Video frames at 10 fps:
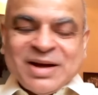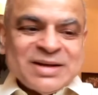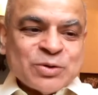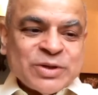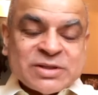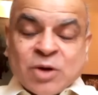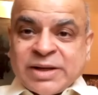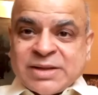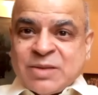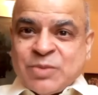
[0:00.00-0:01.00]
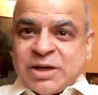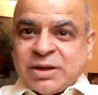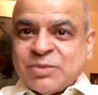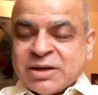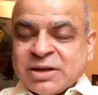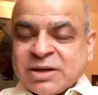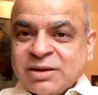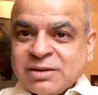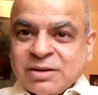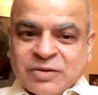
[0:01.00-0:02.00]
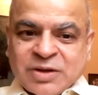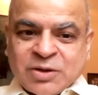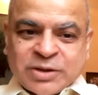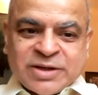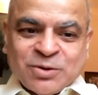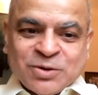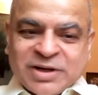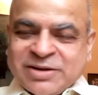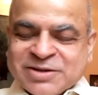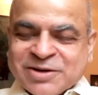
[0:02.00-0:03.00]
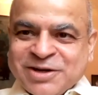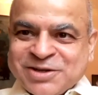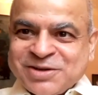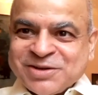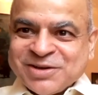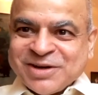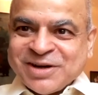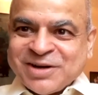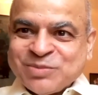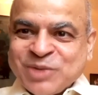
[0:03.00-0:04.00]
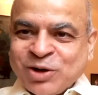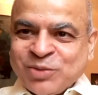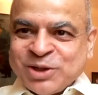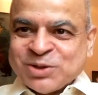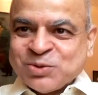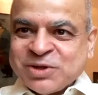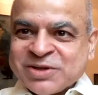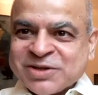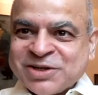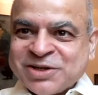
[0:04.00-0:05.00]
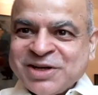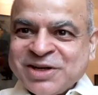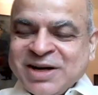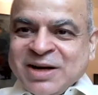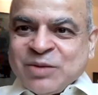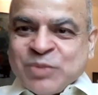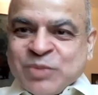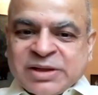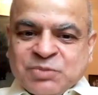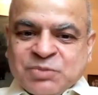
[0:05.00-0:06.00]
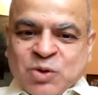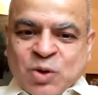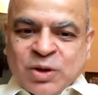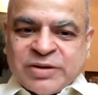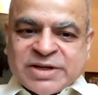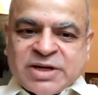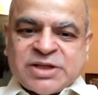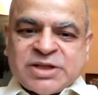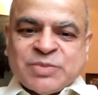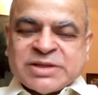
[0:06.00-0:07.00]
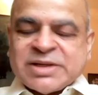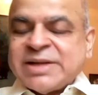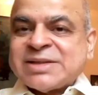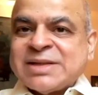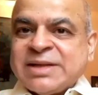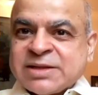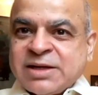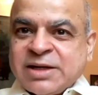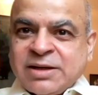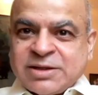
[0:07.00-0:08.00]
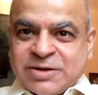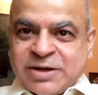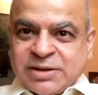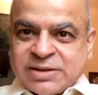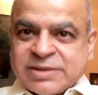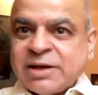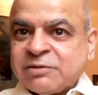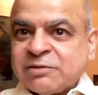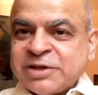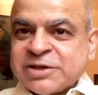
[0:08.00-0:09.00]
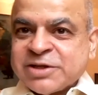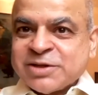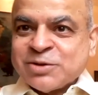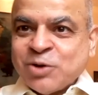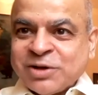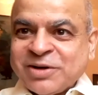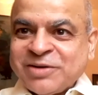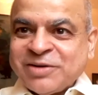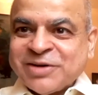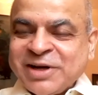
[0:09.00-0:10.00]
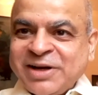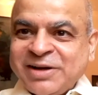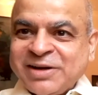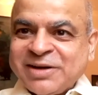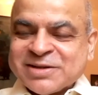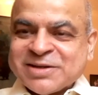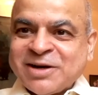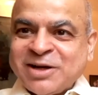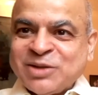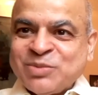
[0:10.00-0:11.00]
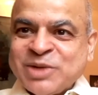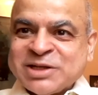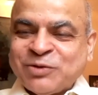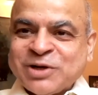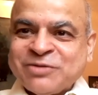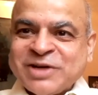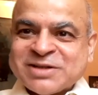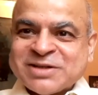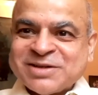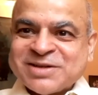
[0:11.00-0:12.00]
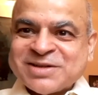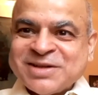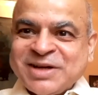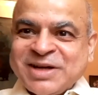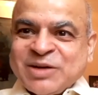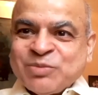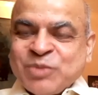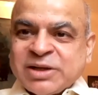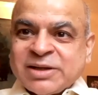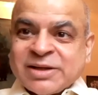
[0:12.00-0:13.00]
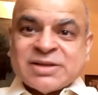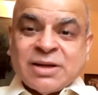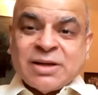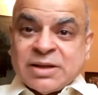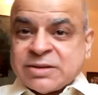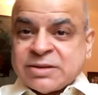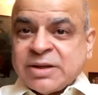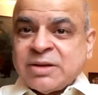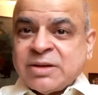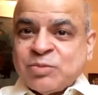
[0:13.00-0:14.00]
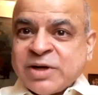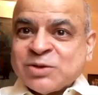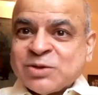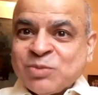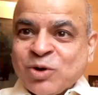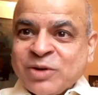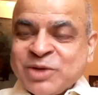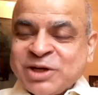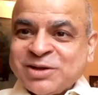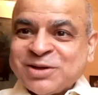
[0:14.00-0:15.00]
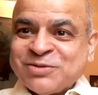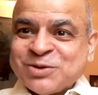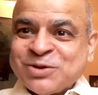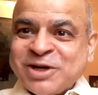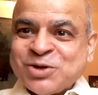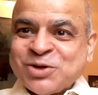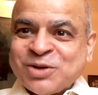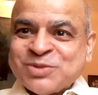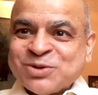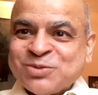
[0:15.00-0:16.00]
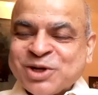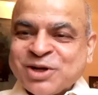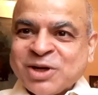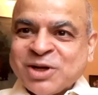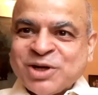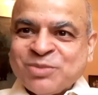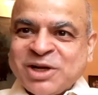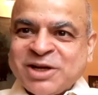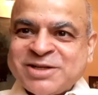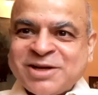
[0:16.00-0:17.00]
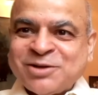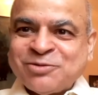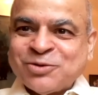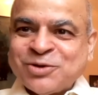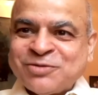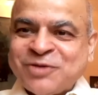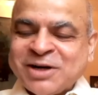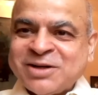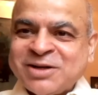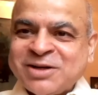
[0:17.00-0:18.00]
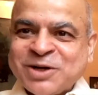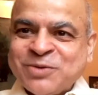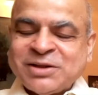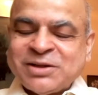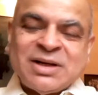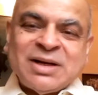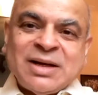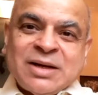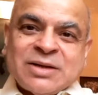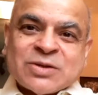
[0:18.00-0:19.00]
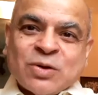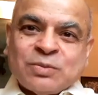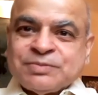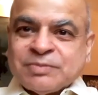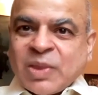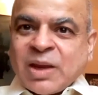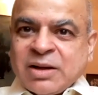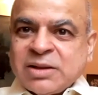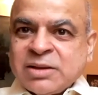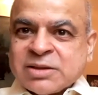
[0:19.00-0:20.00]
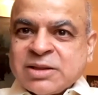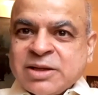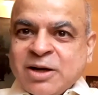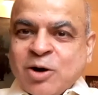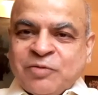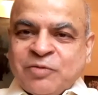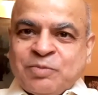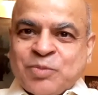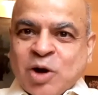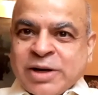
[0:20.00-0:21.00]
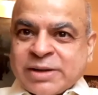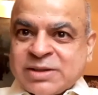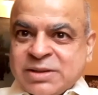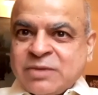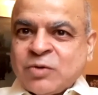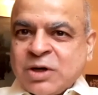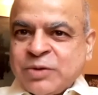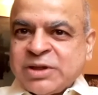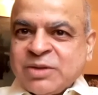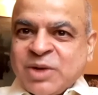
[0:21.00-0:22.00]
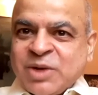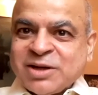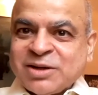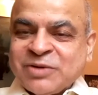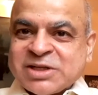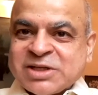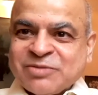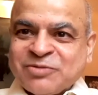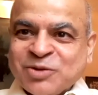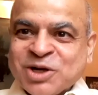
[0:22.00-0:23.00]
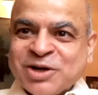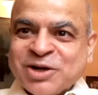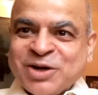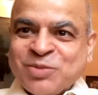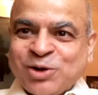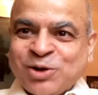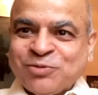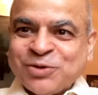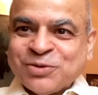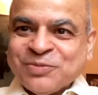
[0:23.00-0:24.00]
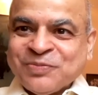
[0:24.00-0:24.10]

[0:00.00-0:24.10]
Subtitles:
So it's not easy beating the market. We're not saying don't get discouraged. By all means, do the research. But the whole research business is an industry in itself, which is not really necessarily the best for investors. But it is an industry. It provides you employment. It gives you great jobs. You can become a legend if your fund does very well. So there are a lot of products involved with the market, which from a career point of view,